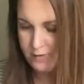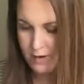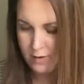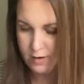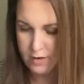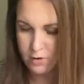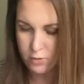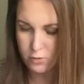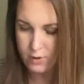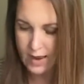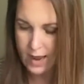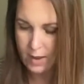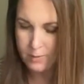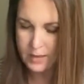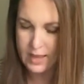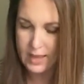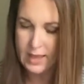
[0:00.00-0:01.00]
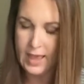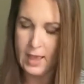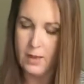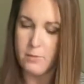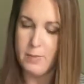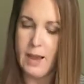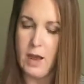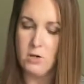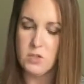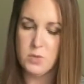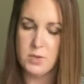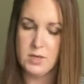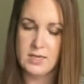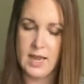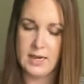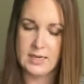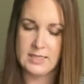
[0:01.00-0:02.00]
very crabby and pouch
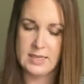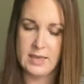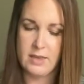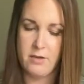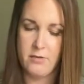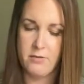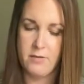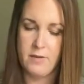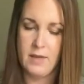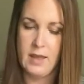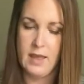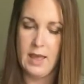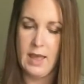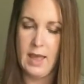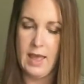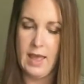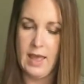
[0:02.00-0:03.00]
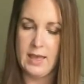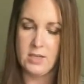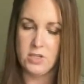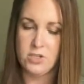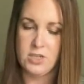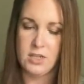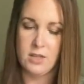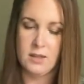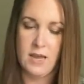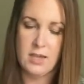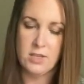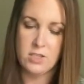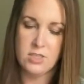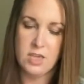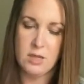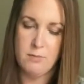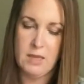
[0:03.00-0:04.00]
protective, and she
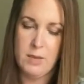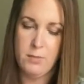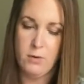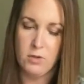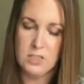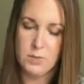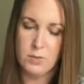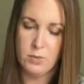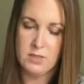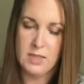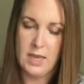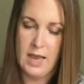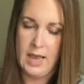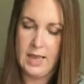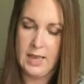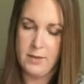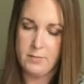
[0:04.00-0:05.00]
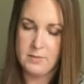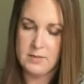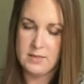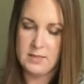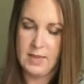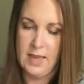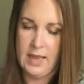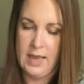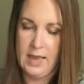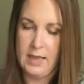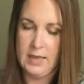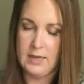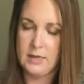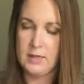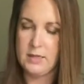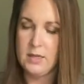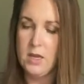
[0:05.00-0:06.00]
lunged at me multiple times
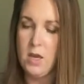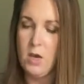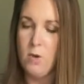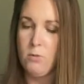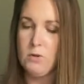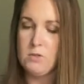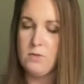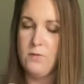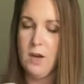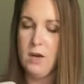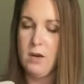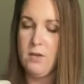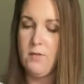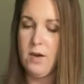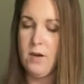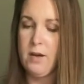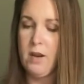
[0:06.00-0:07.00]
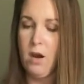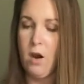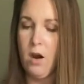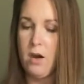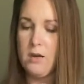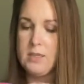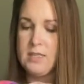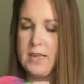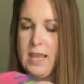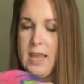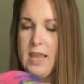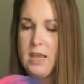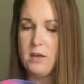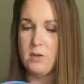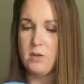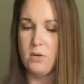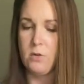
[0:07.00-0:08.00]
and was very, very hard to
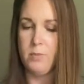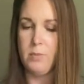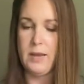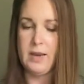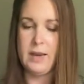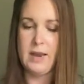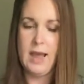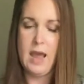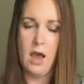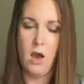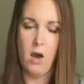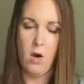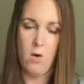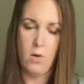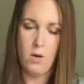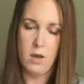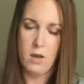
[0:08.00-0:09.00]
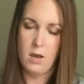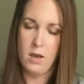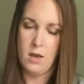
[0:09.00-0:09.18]
handle. But now